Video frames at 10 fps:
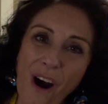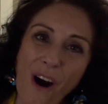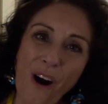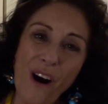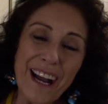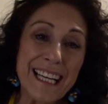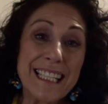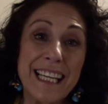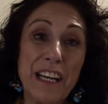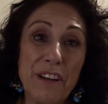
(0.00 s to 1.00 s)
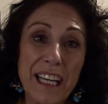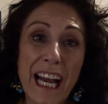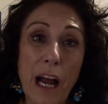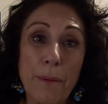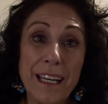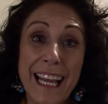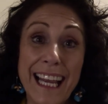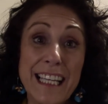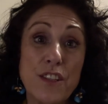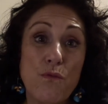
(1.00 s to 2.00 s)
Our interior cabin
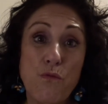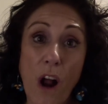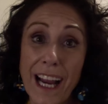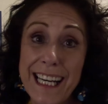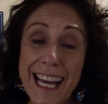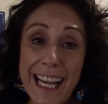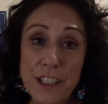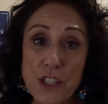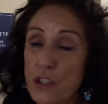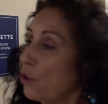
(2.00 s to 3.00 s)
is right next